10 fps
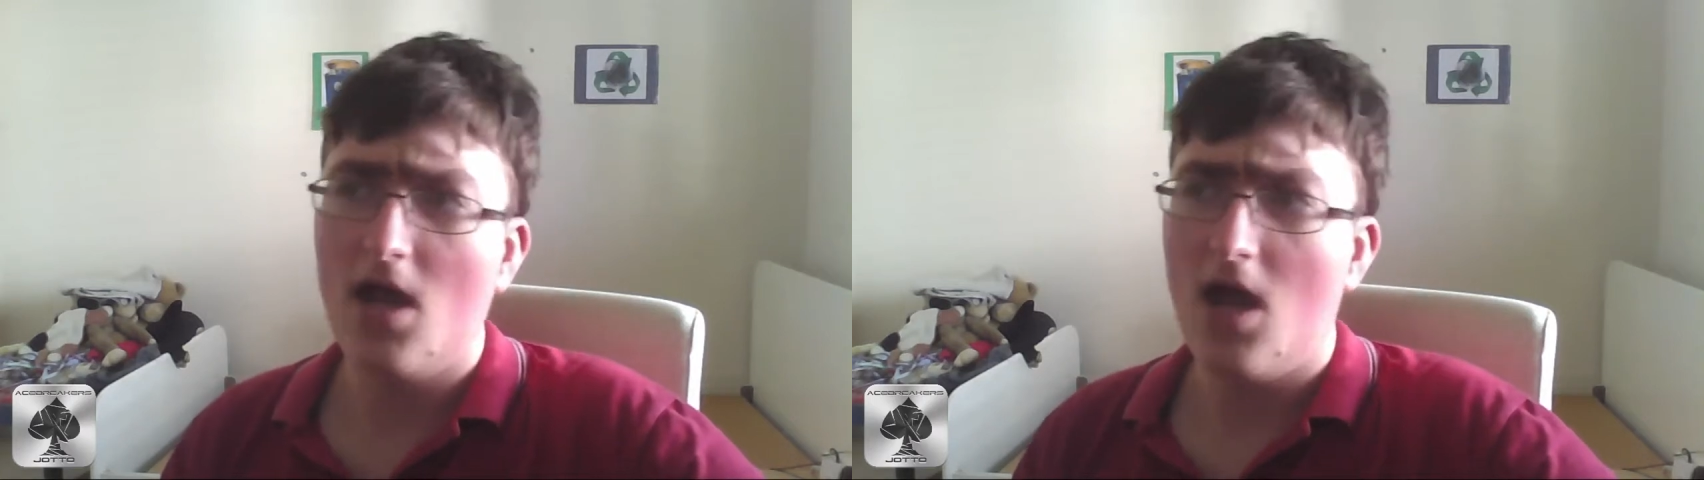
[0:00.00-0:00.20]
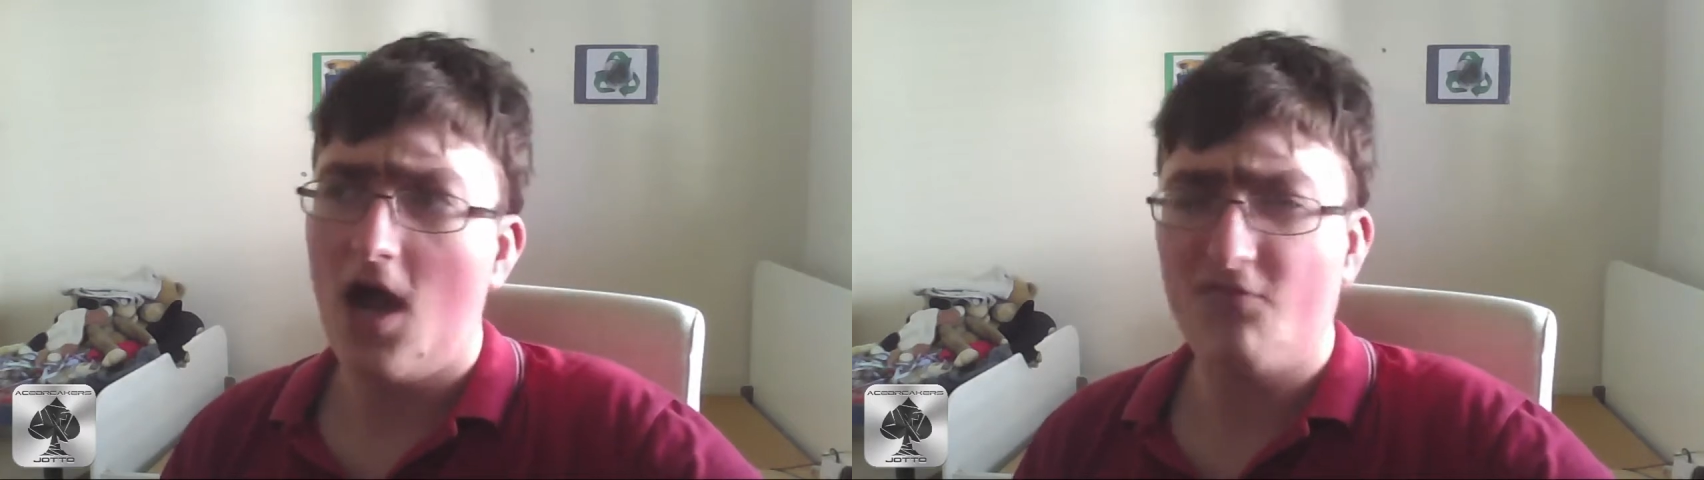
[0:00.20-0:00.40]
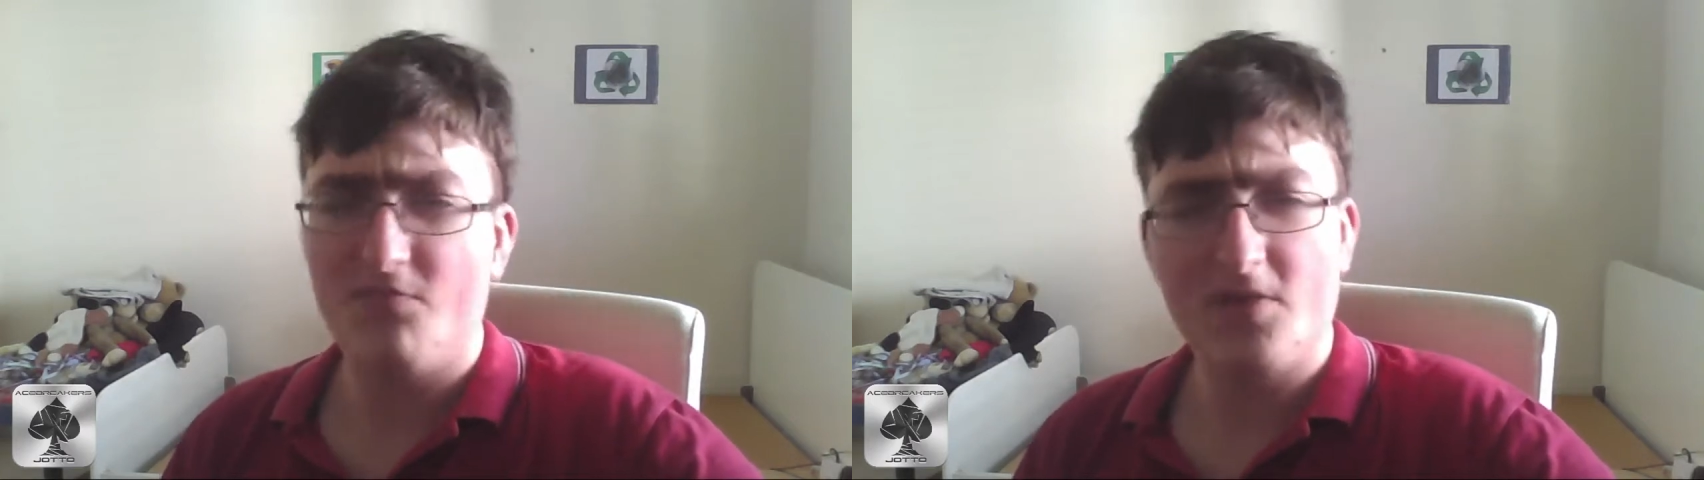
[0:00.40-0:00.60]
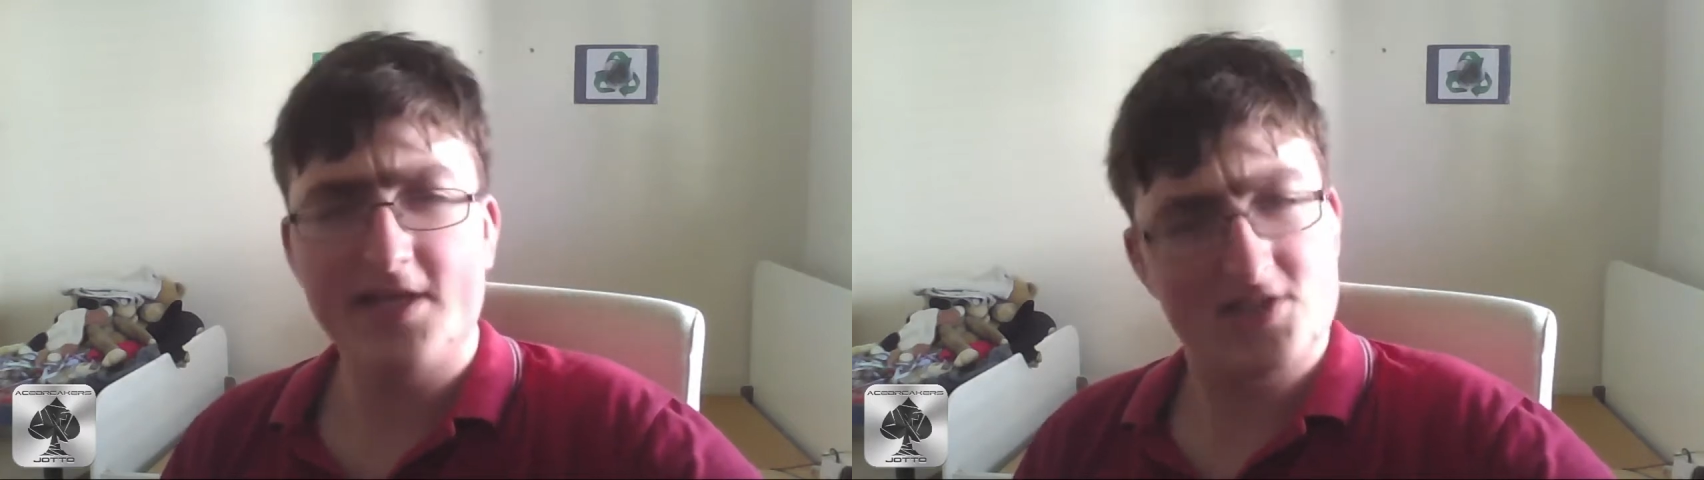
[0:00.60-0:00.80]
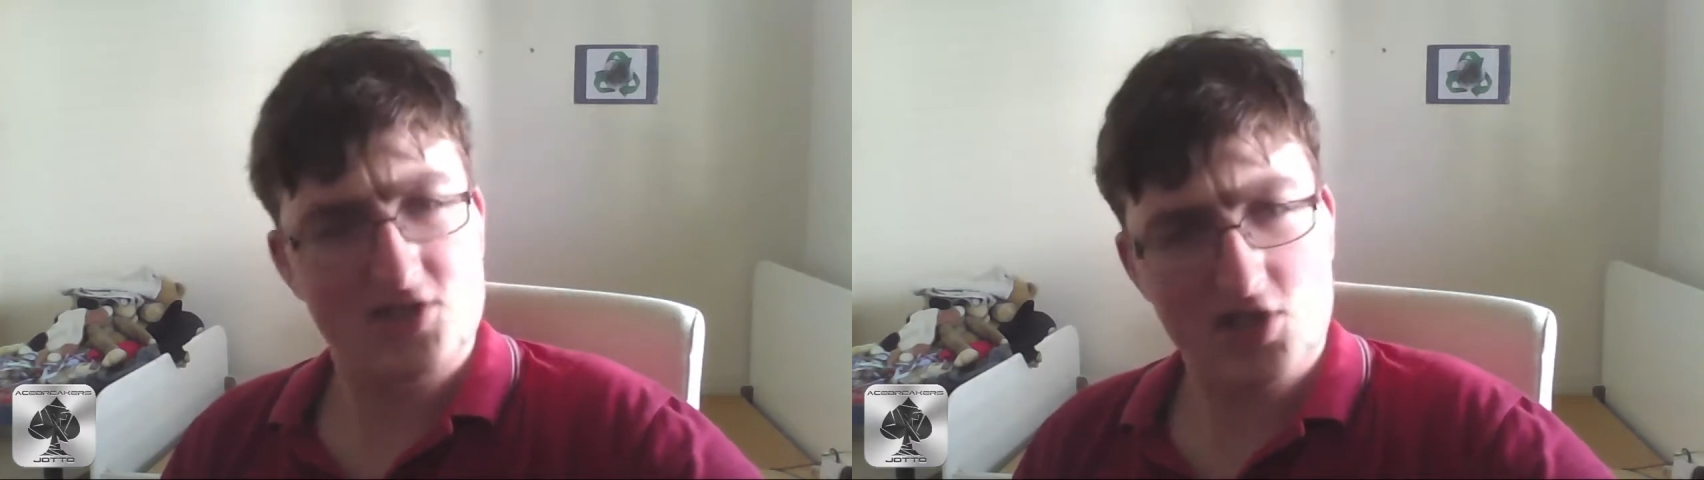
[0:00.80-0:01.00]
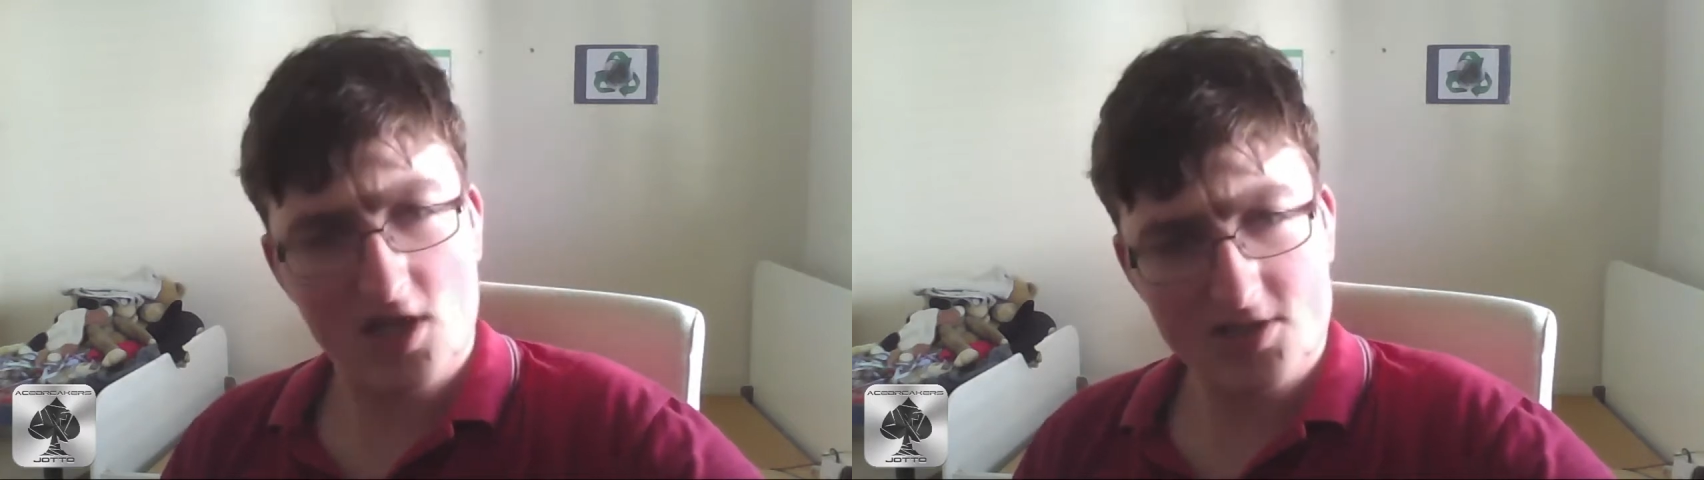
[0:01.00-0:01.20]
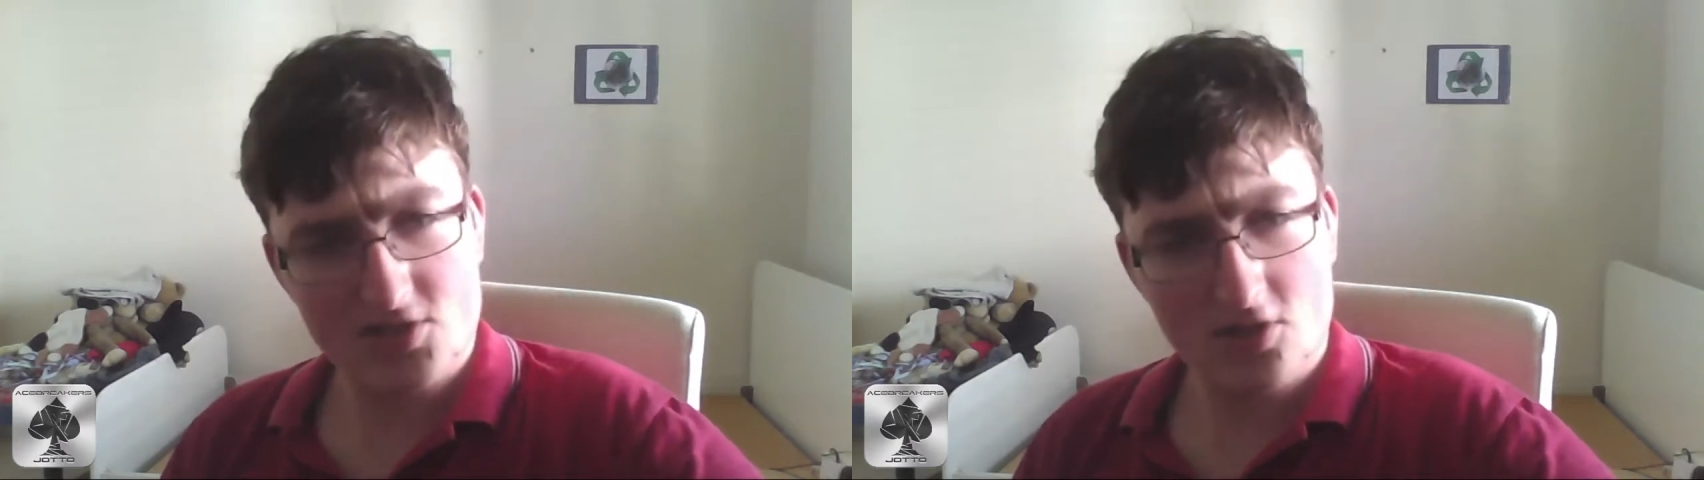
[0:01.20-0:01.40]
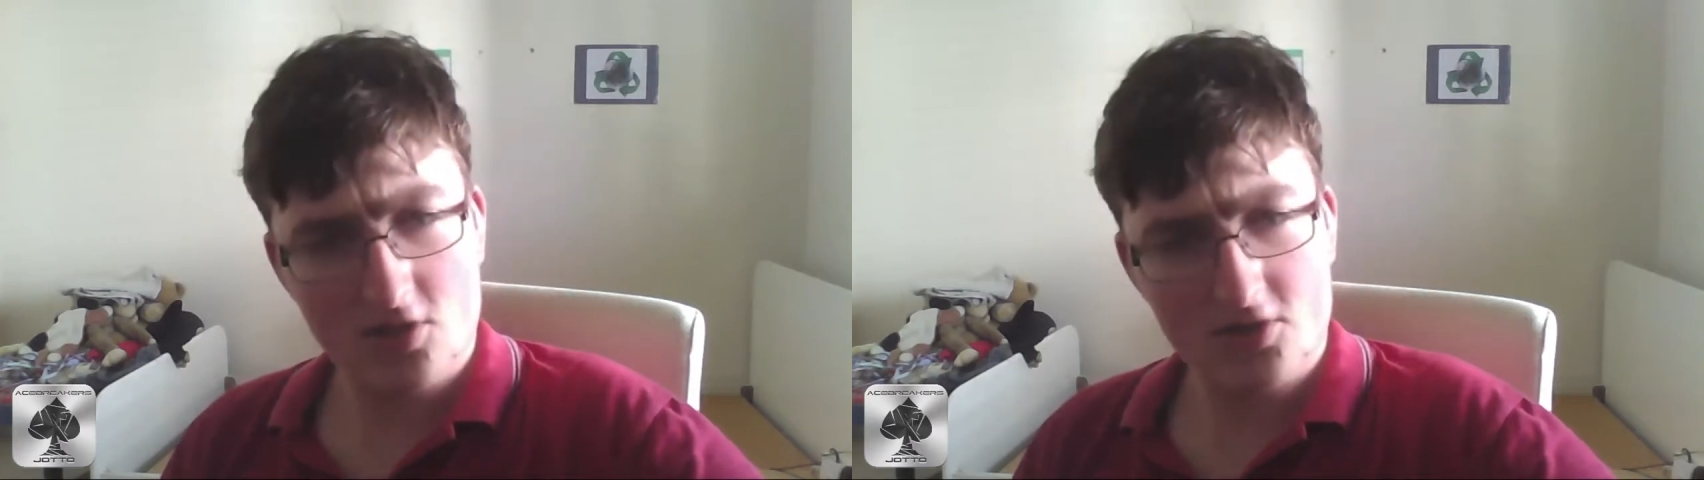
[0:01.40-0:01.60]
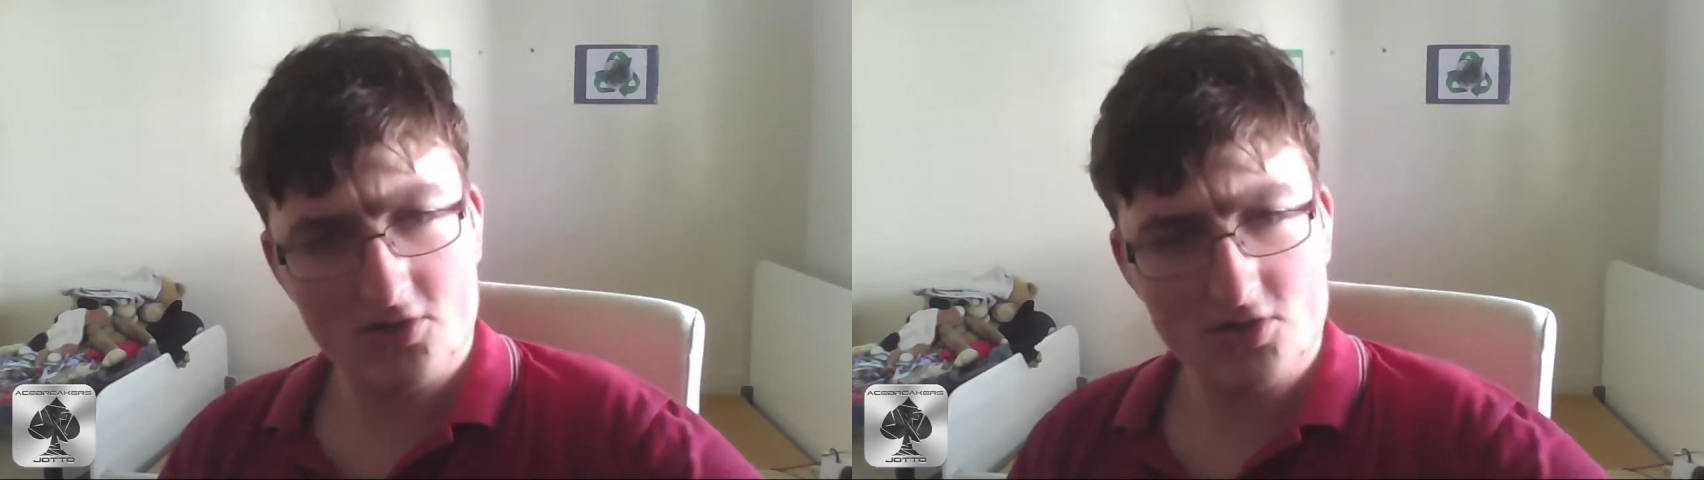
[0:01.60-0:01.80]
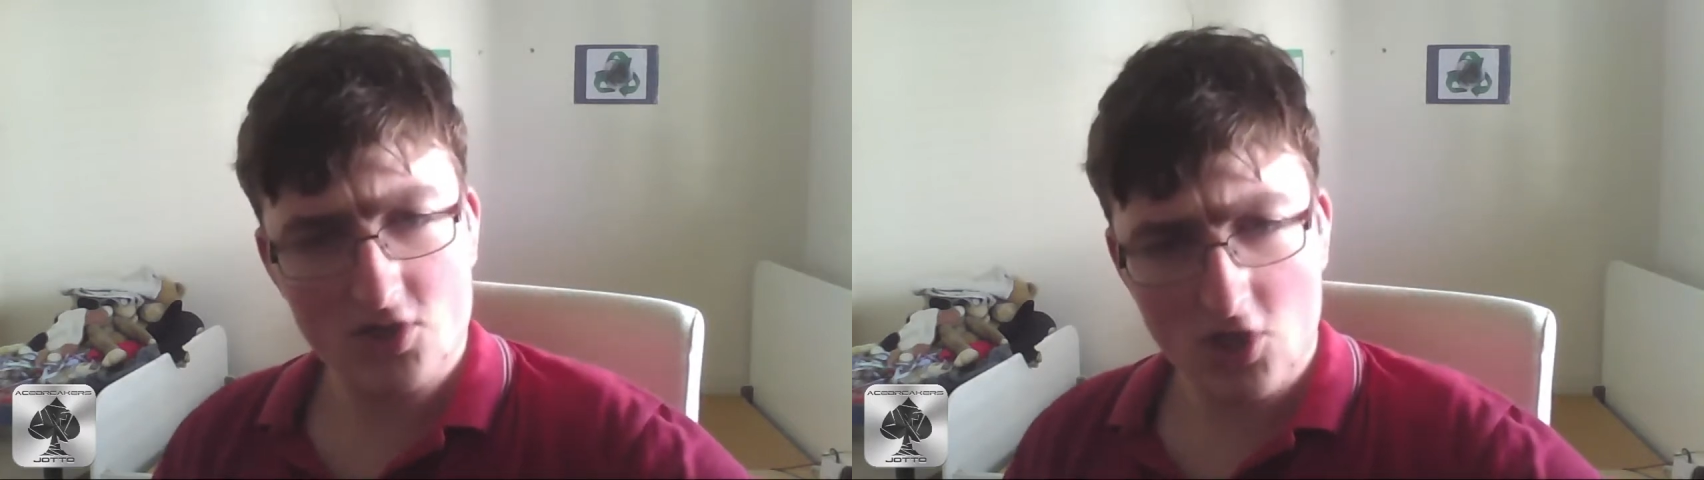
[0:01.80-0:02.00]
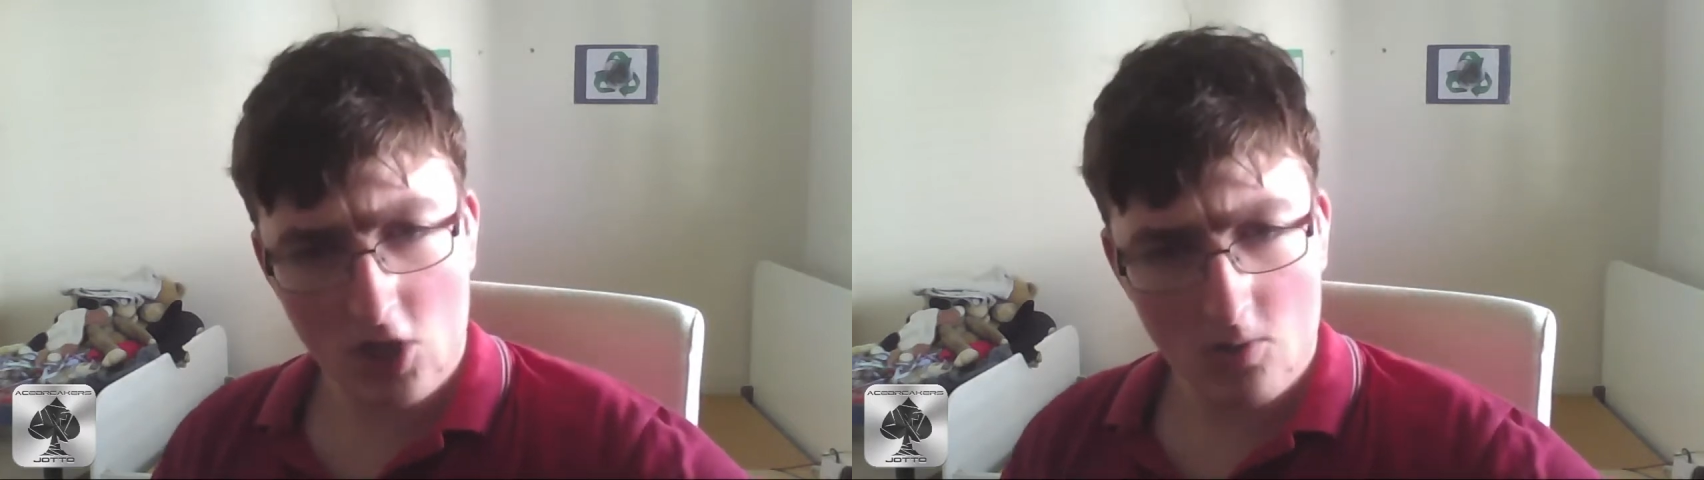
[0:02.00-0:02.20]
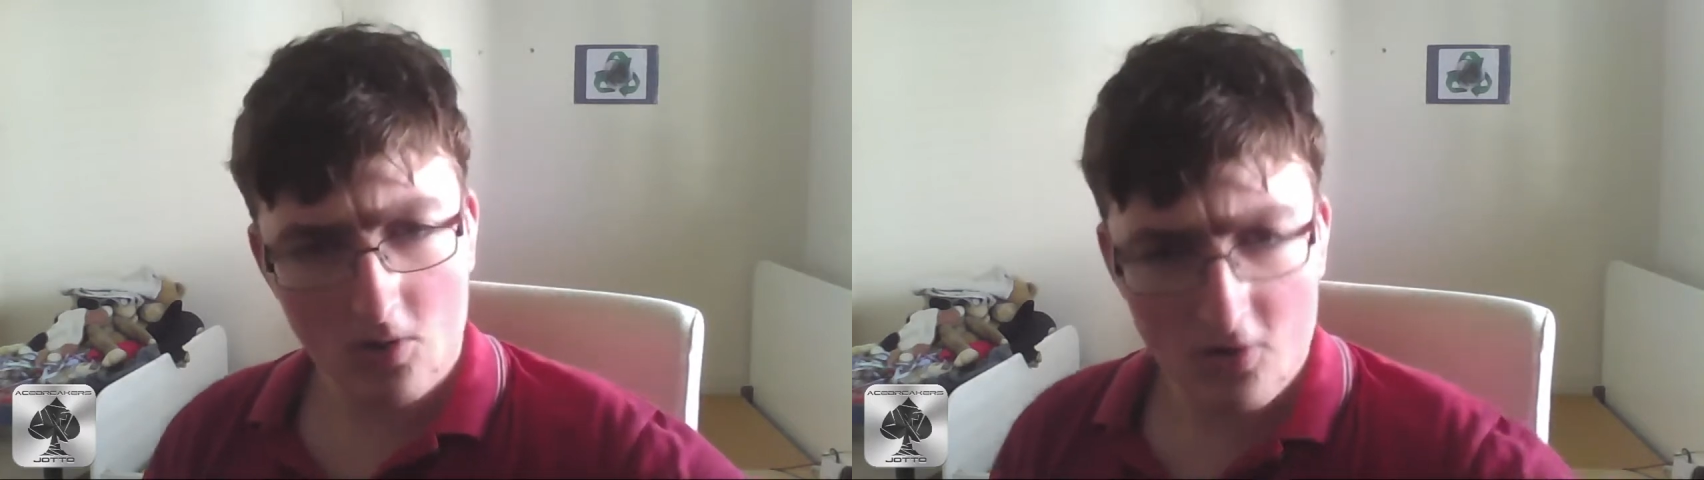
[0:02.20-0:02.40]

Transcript: I've placed class cards lower